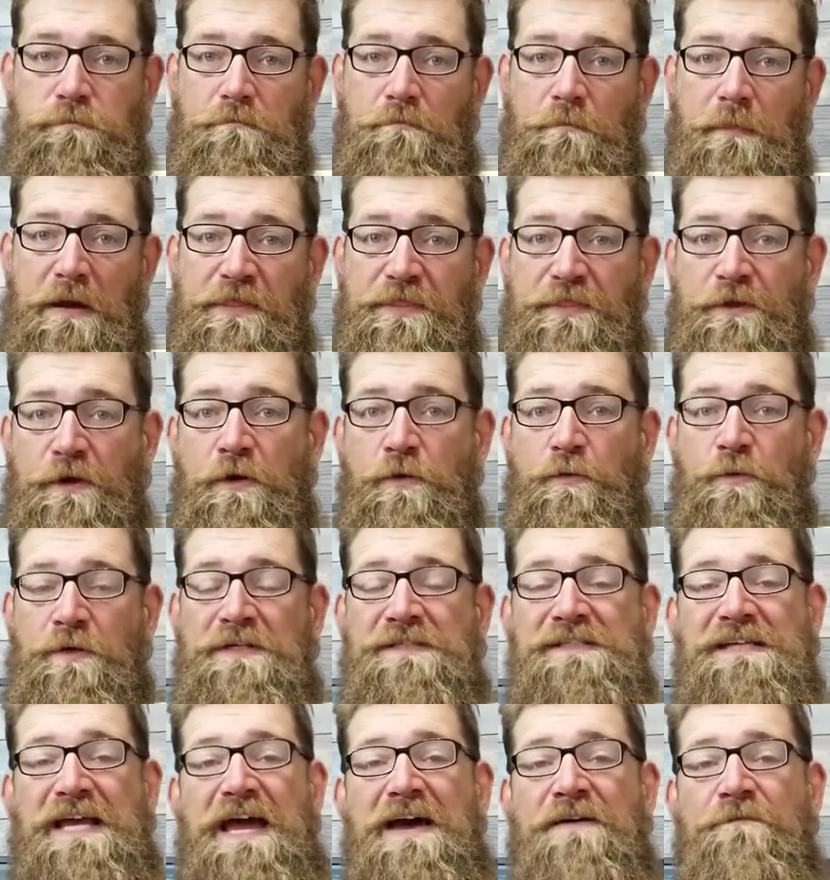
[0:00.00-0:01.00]
My third one
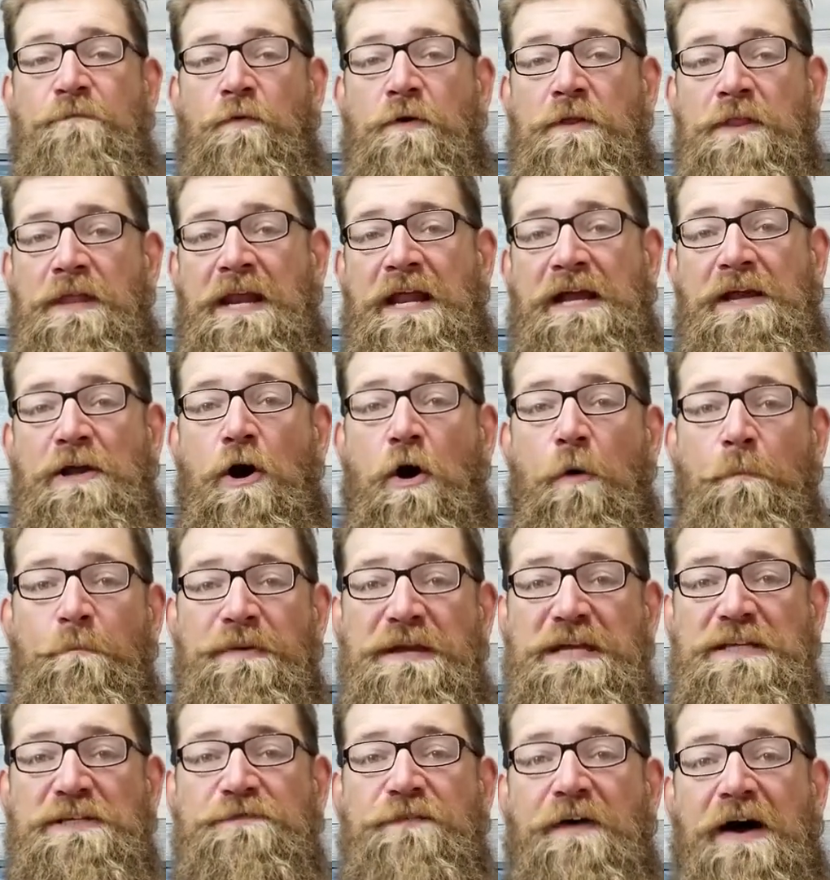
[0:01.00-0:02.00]
is I have one that I call
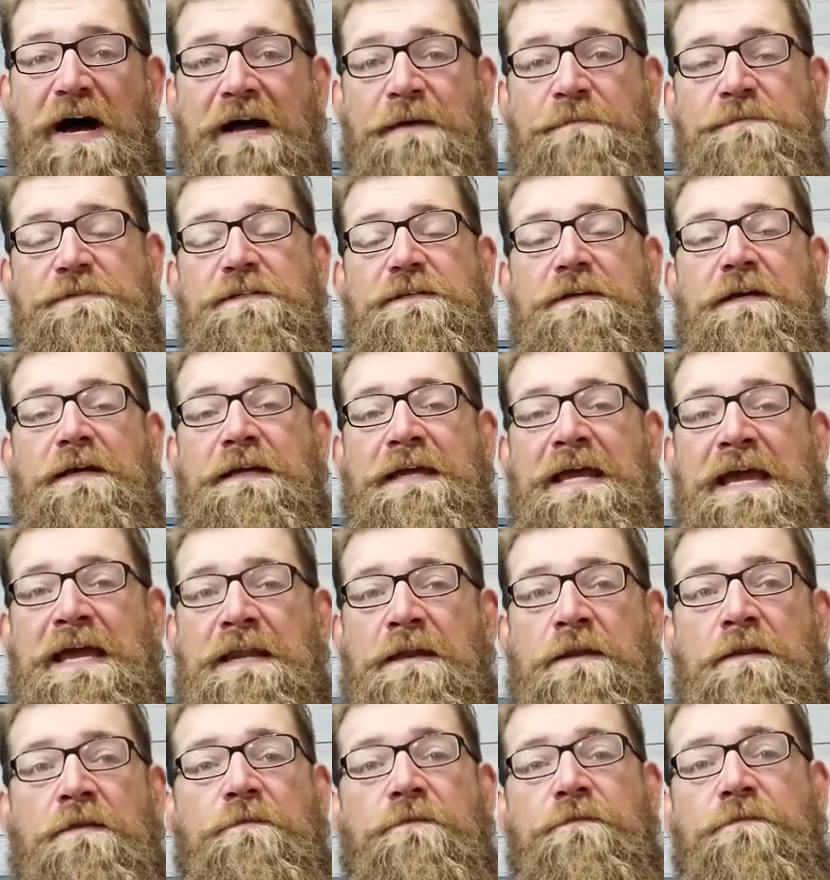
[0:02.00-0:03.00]
beach vibes.
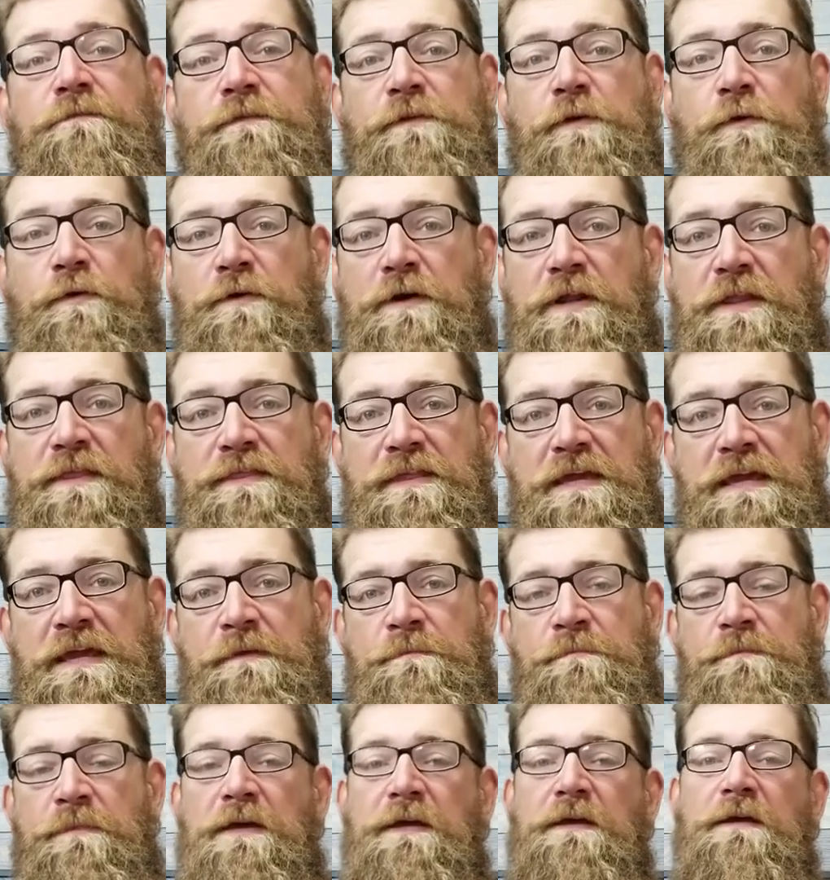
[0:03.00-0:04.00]
Again, Florida
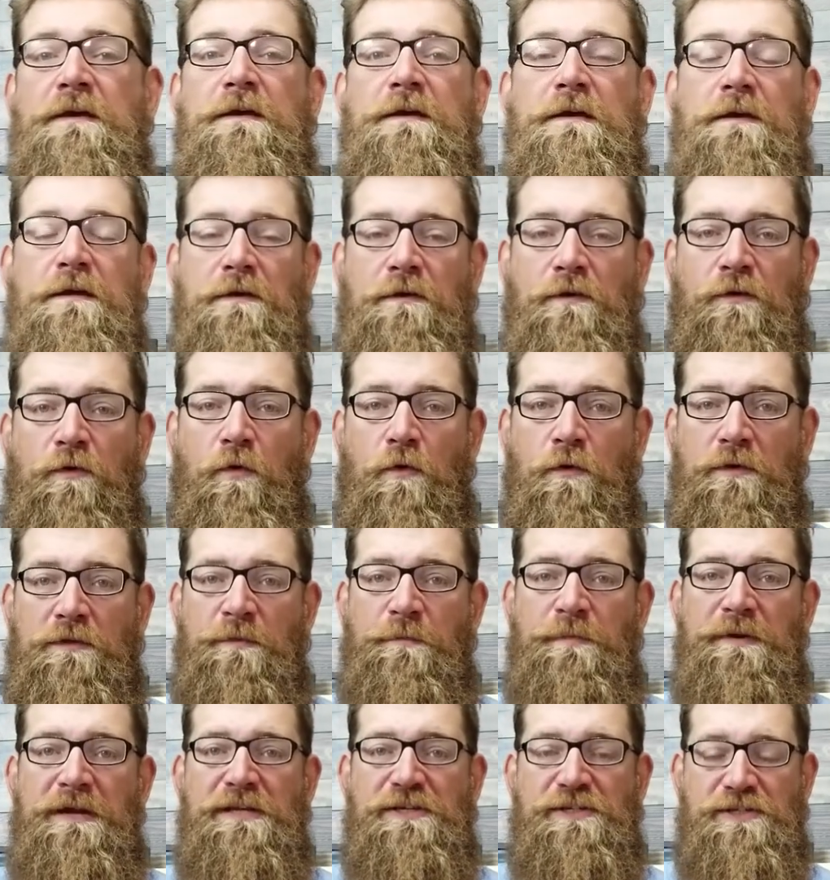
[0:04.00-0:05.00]
theme, going with
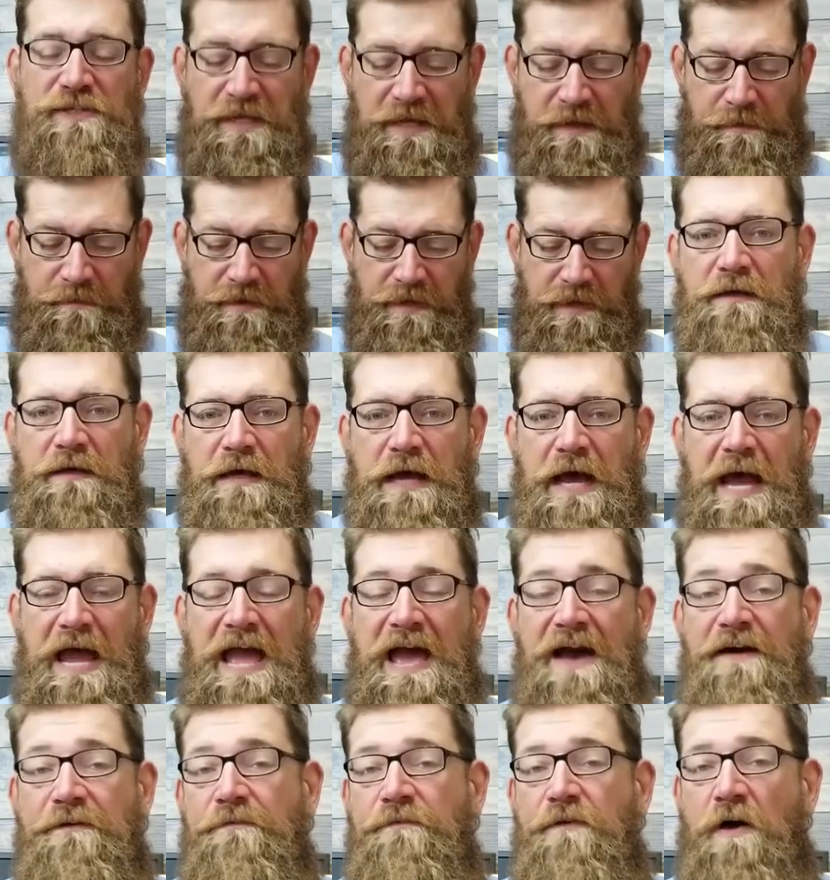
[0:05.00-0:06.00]
the beach theme. I
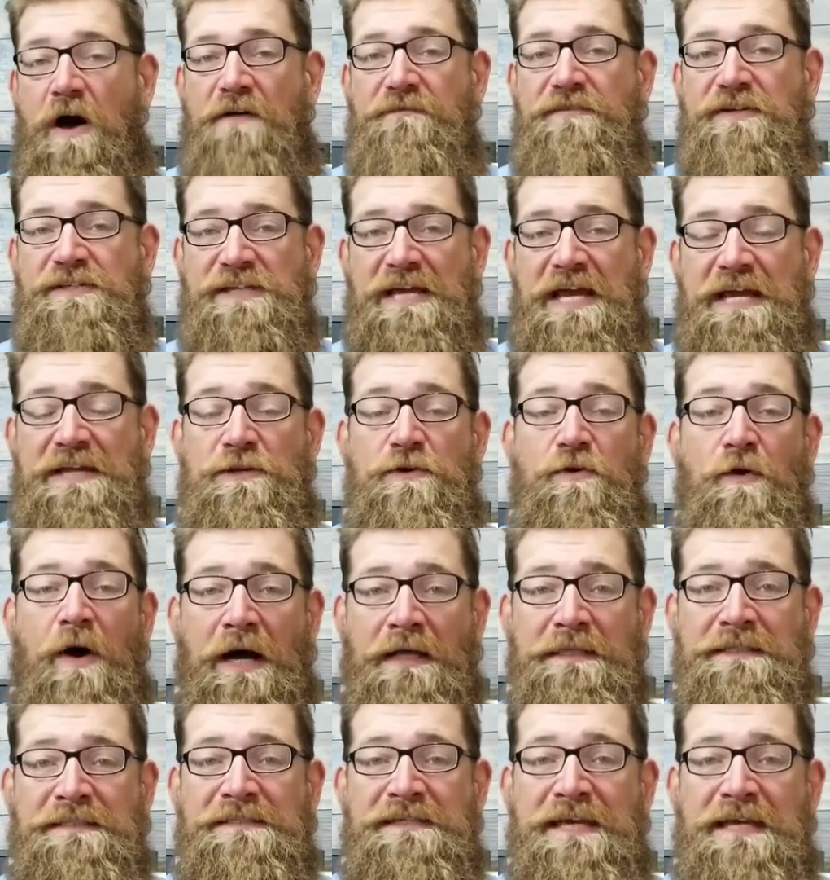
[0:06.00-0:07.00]
do
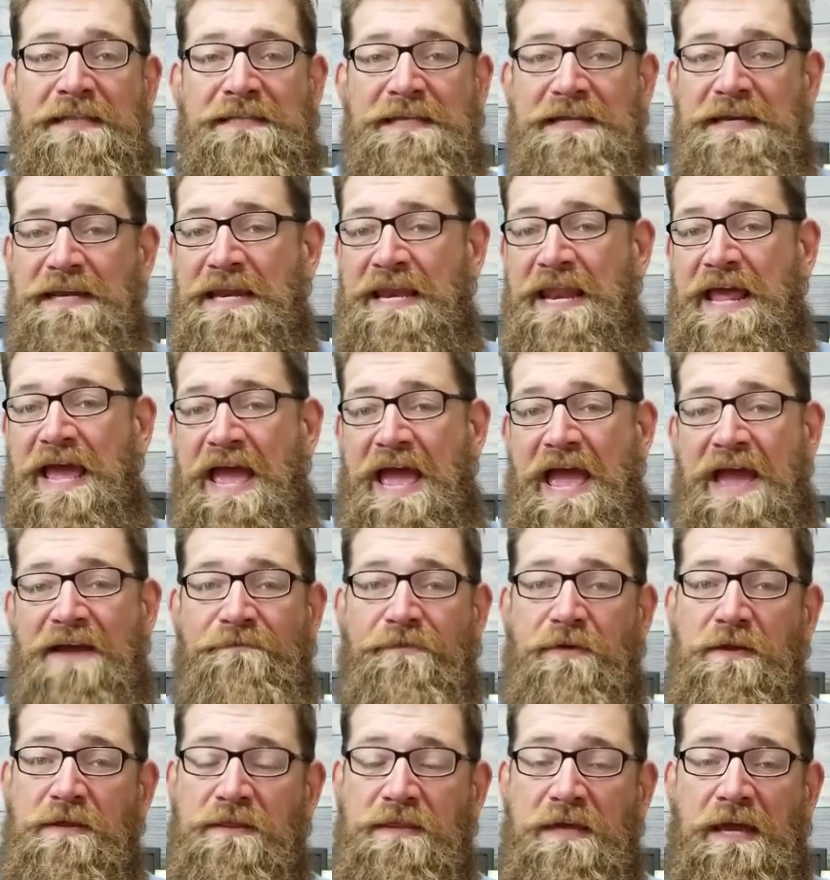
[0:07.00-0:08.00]
unscented in
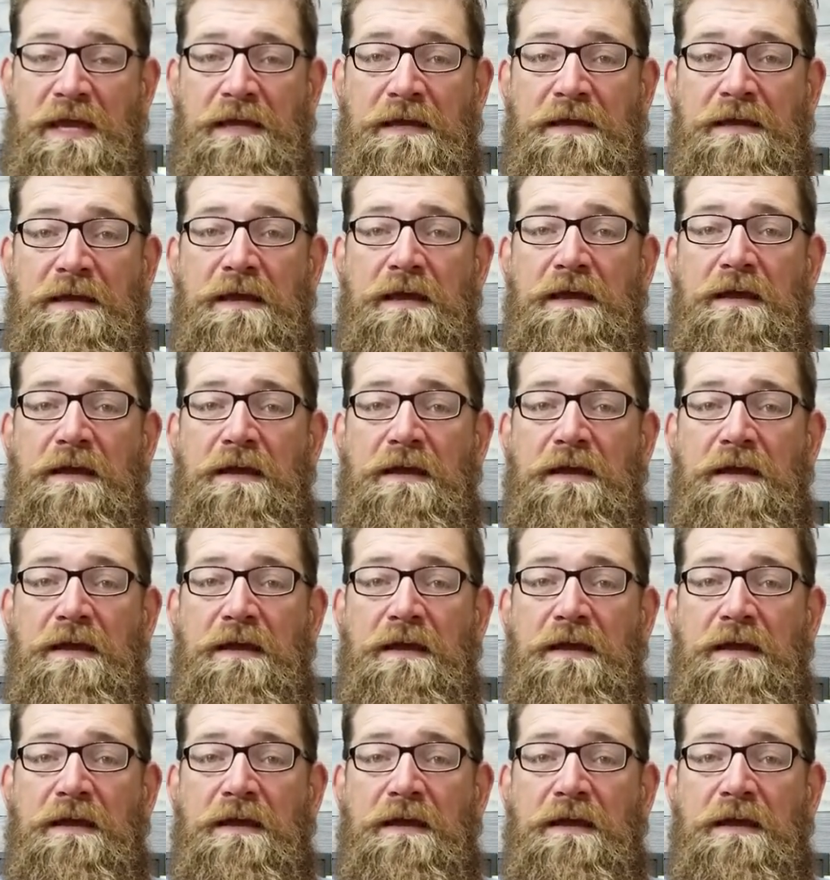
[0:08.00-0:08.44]
everything.